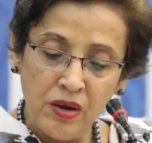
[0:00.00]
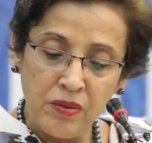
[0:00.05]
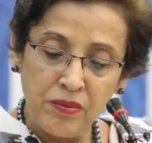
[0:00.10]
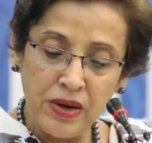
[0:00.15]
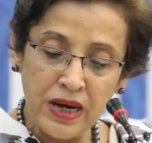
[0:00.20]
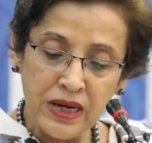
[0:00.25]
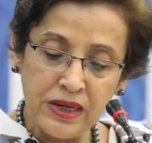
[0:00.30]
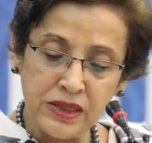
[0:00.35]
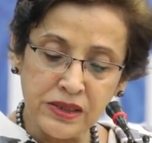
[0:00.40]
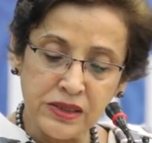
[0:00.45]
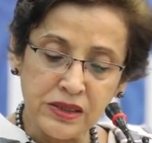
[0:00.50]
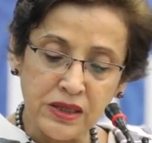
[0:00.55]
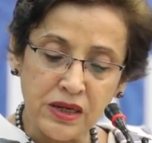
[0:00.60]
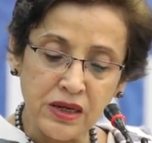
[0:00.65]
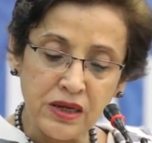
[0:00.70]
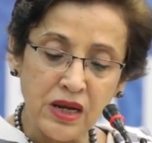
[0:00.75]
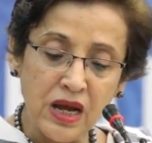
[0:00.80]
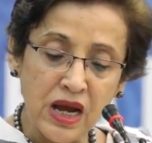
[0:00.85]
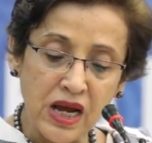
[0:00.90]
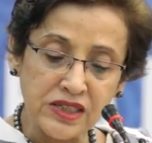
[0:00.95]

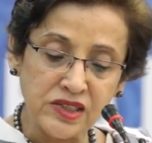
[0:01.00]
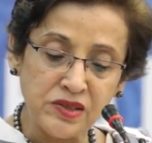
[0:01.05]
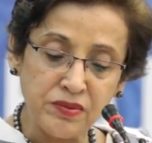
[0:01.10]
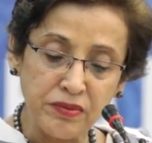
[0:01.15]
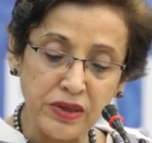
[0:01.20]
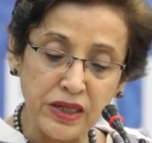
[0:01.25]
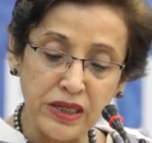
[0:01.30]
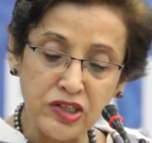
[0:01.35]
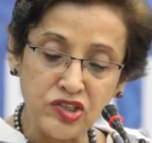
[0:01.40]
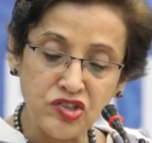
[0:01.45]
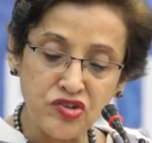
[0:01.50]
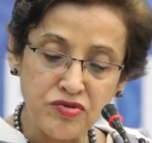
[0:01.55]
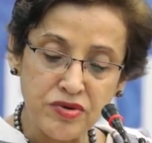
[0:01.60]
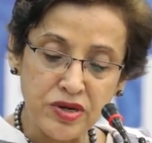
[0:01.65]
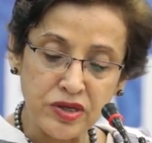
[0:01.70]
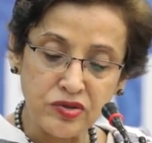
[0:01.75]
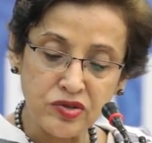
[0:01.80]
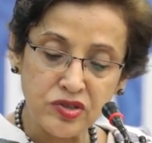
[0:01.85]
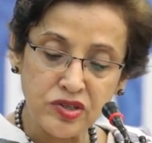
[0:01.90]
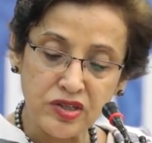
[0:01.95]
Pakistan has many
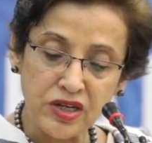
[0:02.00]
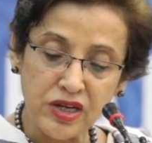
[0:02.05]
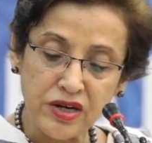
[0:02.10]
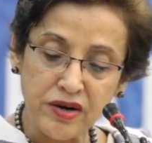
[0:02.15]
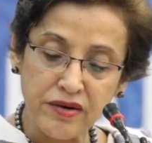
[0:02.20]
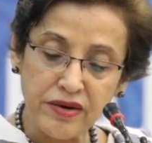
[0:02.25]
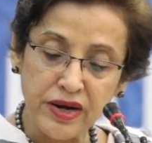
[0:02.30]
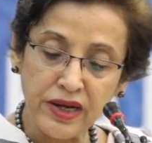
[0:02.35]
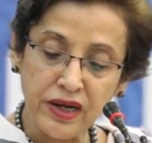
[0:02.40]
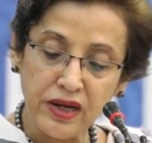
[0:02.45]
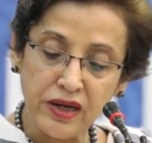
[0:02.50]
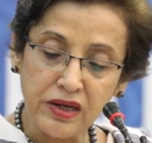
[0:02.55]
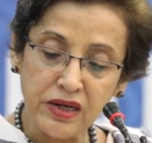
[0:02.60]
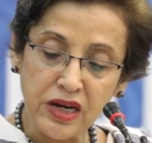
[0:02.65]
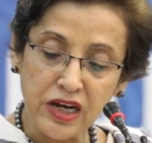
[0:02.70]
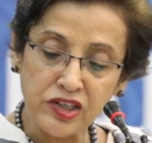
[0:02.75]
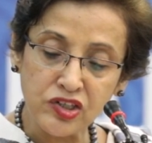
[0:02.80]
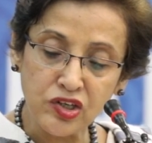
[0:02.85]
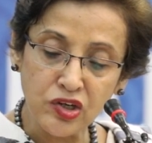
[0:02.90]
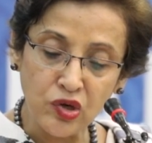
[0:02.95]
strengths that are
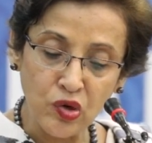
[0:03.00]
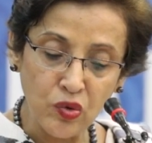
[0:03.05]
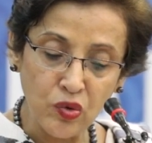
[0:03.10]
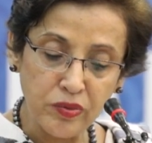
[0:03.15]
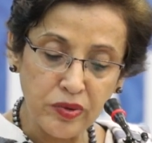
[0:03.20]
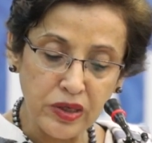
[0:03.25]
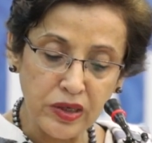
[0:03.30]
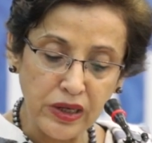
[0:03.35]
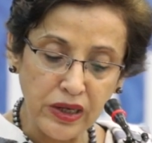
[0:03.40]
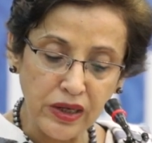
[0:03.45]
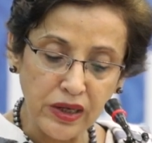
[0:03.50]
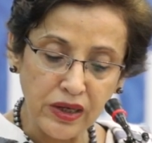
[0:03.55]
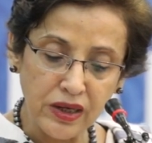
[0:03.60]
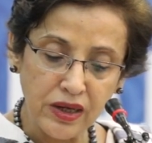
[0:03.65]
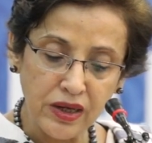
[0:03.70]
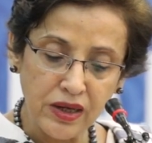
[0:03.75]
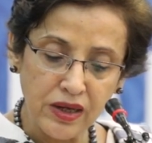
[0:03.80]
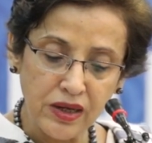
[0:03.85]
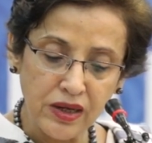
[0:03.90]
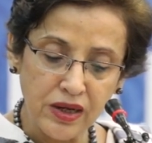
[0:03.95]
recognized globally
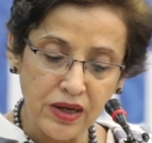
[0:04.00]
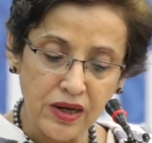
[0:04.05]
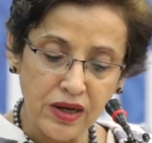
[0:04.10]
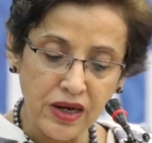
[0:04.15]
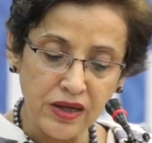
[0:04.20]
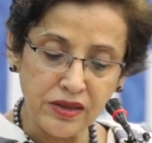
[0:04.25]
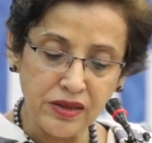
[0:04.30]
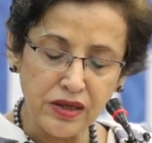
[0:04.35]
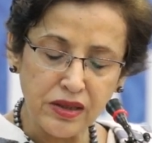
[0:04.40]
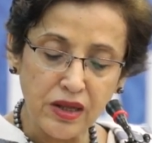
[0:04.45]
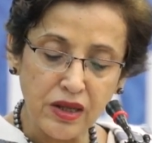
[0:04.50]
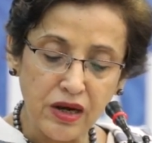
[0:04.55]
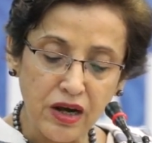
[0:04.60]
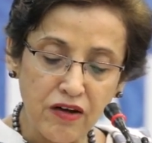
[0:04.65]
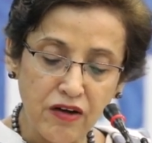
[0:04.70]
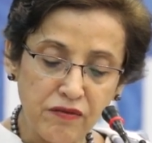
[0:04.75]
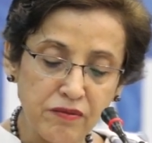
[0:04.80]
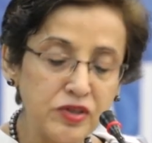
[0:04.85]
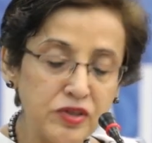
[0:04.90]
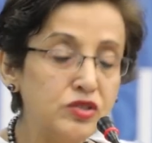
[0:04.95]
and that the
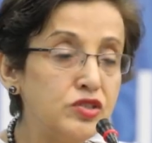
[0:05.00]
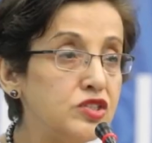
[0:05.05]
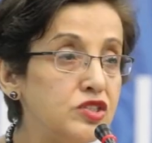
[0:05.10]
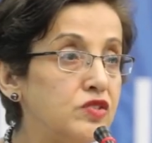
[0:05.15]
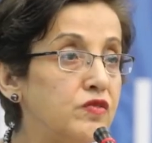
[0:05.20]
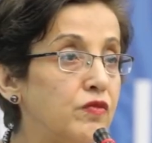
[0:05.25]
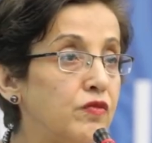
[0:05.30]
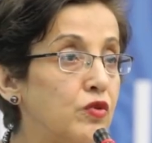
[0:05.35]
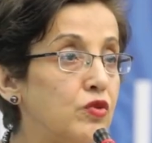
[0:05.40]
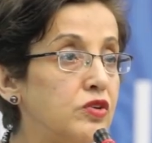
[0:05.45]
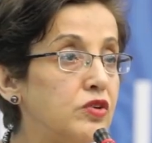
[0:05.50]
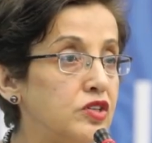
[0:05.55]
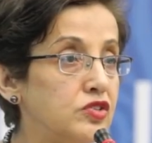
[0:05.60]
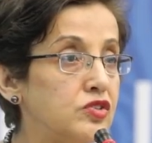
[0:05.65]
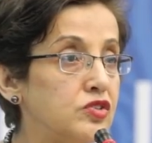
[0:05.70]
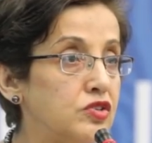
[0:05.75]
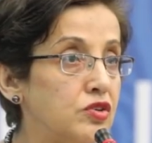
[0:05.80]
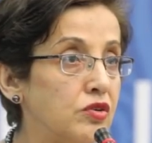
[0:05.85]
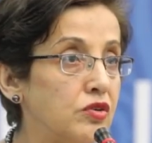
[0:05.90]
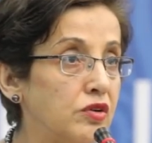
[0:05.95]
government is
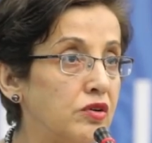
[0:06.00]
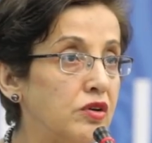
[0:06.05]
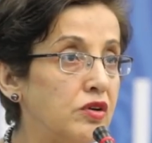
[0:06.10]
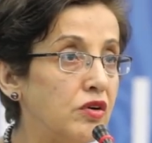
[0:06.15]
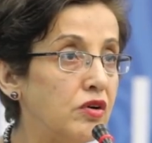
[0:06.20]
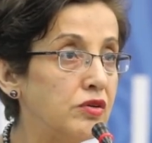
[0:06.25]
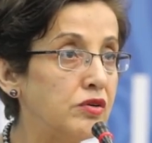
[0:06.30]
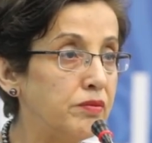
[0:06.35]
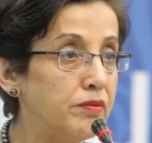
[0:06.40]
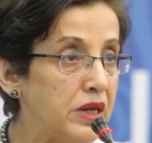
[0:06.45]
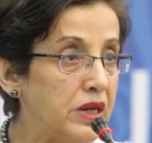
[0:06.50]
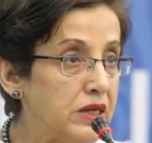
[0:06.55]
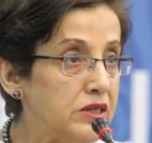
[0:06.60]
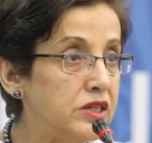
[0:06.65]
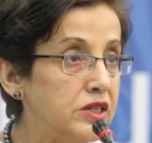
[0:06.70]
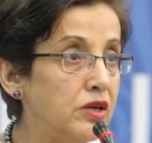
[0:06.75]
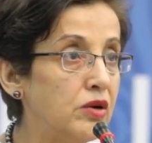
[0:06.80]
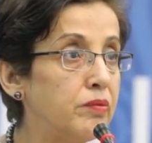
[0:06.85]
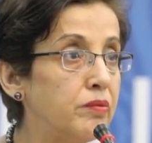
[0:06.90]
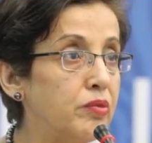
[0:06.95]
focused on and
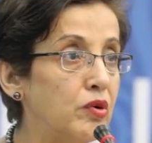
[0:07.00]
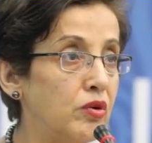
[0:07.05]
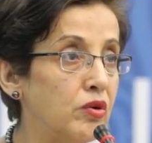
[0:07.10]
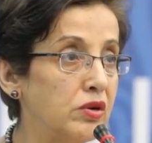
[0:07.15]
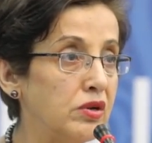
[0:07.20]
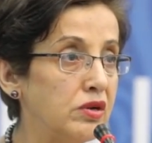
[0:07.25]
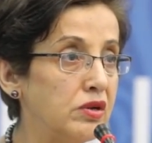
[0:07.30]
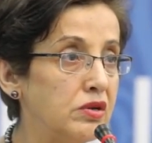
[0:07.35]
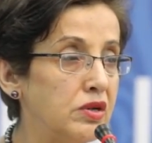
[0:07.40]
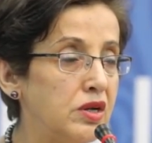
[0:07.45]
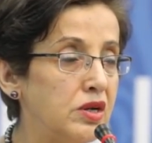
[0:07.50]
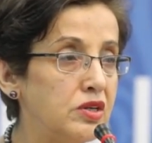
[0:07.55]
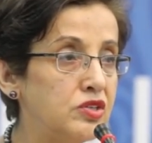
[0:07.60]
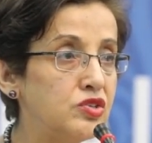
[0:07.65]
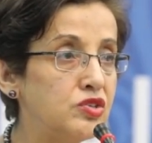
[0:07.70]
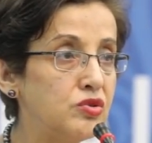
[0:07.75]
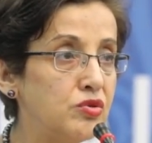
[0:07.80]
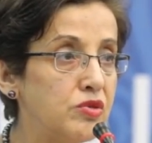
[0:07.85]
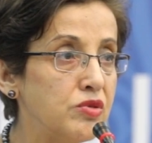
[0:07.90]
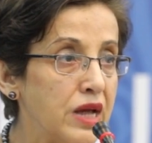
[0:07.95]
building upon
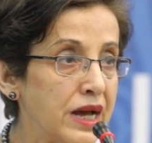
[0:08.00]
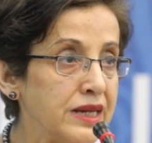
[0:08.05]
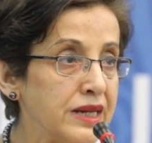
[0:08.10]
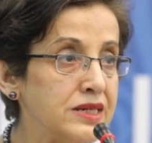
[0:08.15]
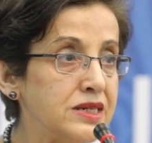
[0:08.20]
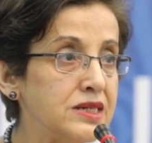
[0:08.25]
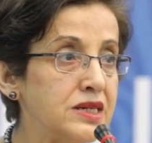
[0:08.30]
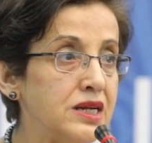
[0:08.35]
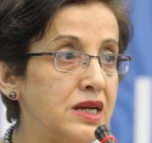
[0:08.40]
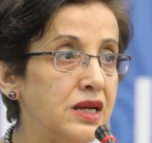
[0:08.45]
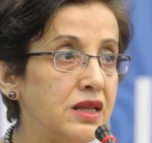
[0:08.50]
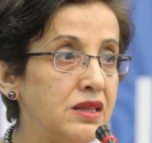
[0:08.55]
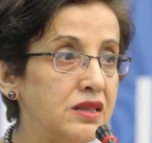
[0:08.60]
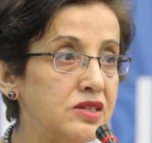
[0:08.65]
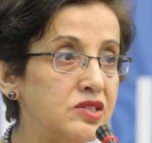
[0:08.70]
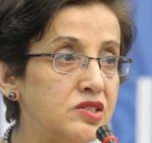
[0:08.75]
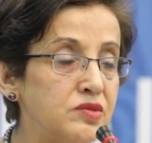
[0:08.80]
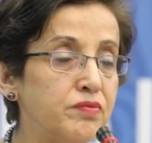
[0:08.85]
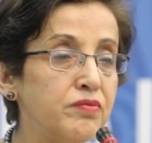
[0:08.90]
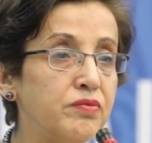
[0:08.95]
so that
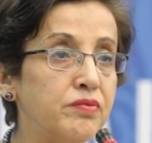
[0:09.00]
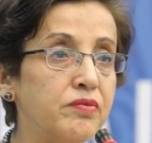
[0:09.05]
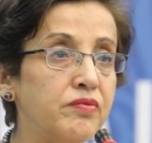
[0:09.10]
this